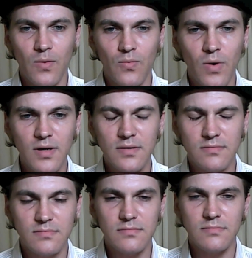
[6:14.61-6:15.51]
What
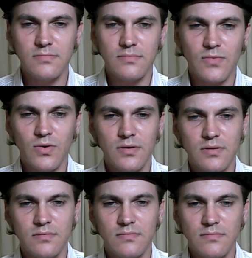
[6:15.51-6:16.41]

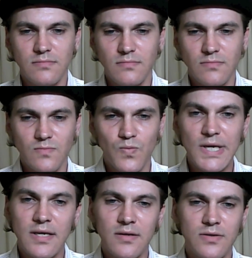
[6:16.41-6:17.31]
are we
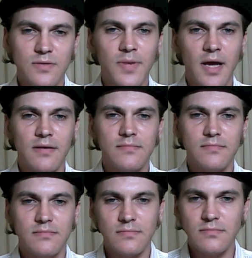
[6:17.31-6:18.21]
here in Japan
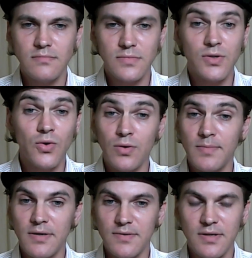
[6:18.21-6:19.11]
do
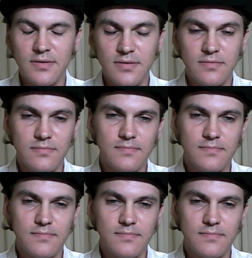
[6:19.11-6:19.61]
about this?